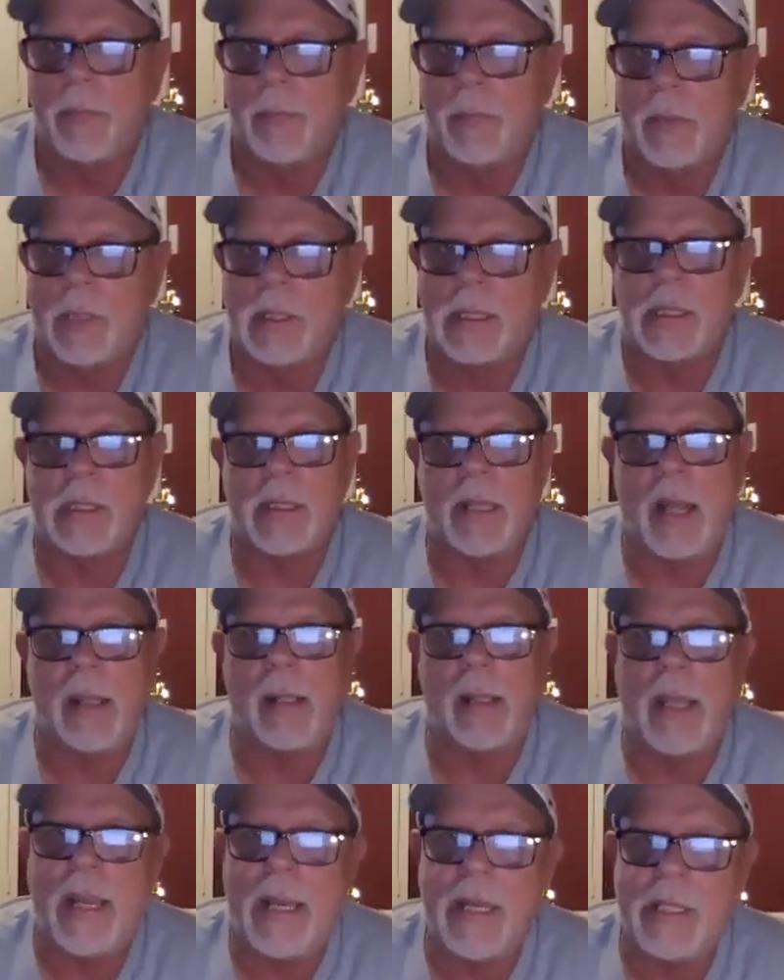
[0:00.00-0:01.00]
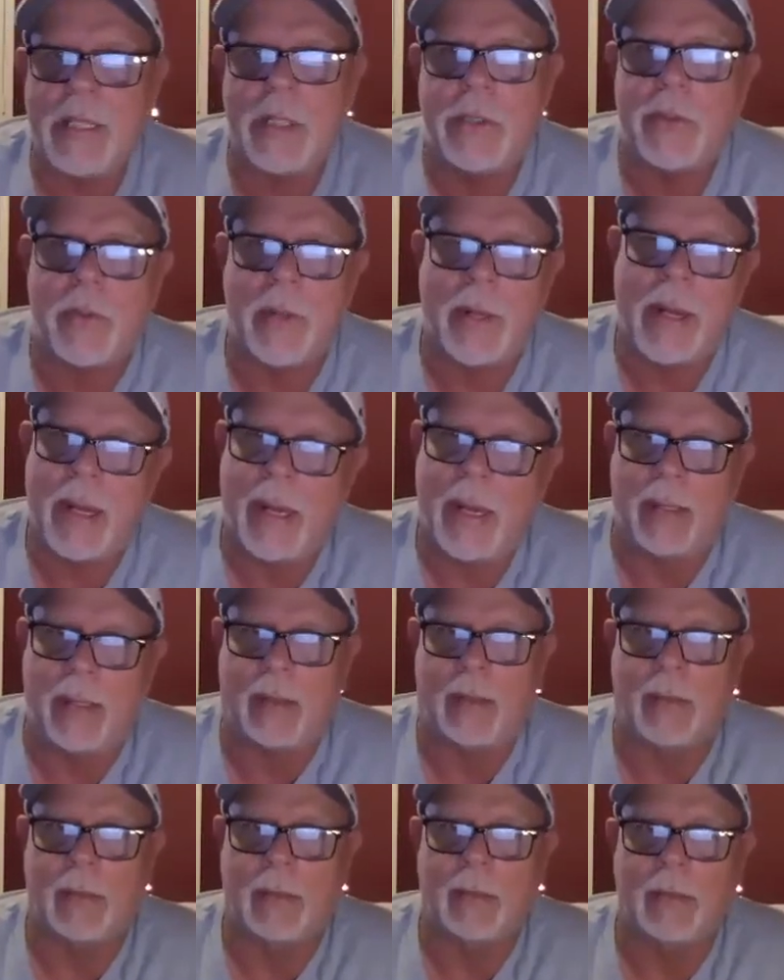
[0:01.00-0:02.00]
This is not lazy train.
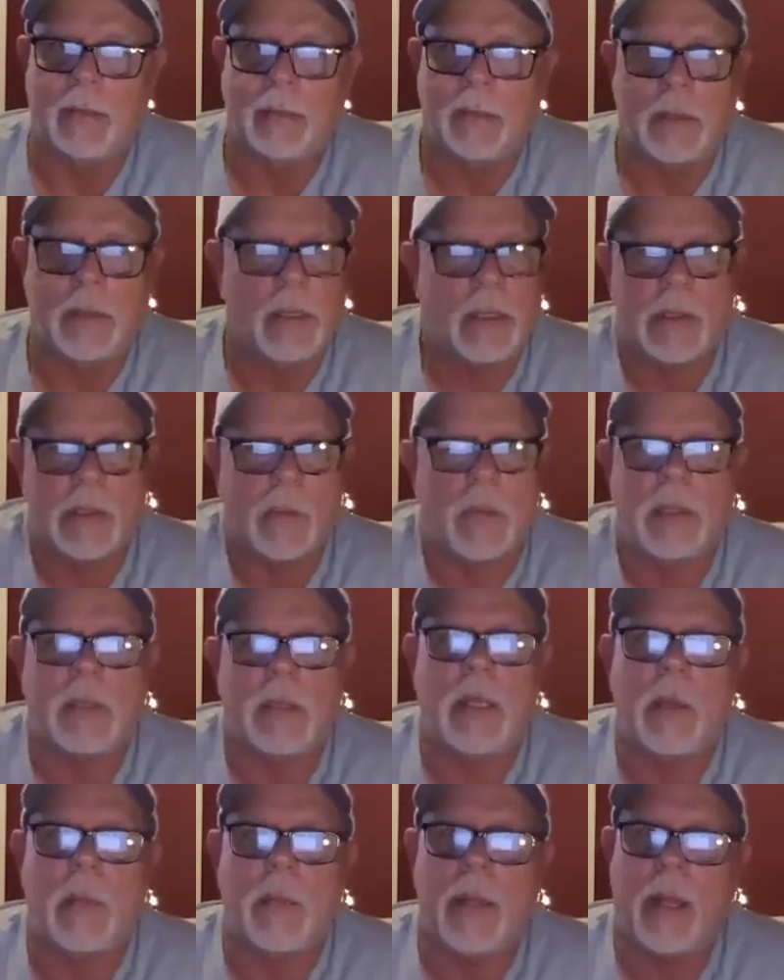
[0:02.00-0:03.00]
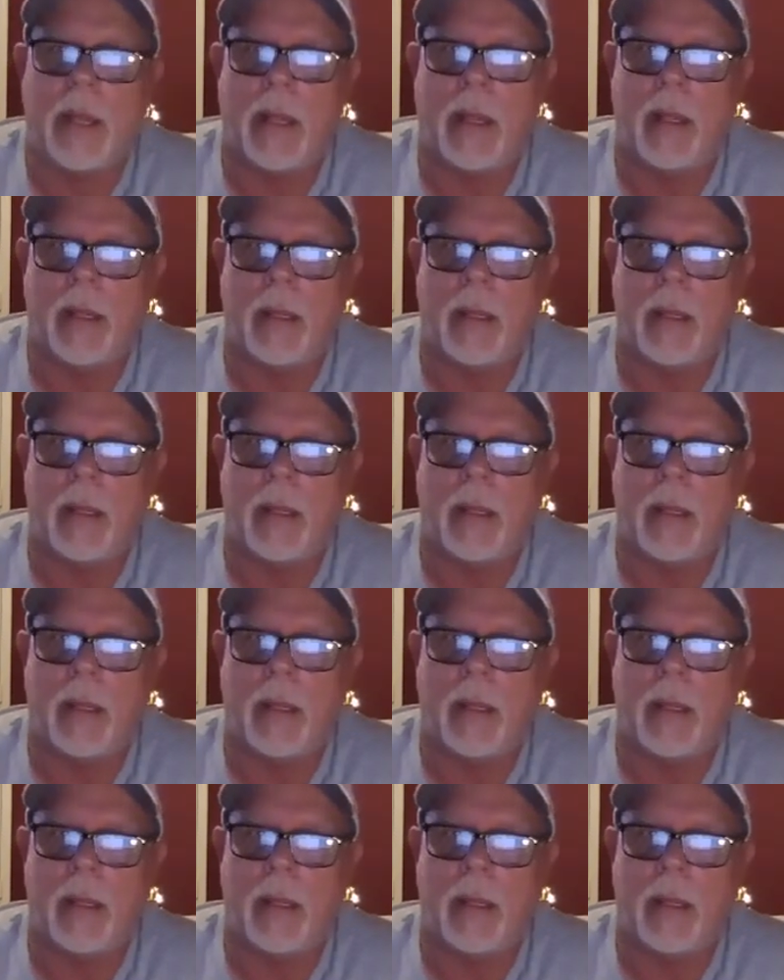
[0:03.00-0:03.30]
It doesn't work that way.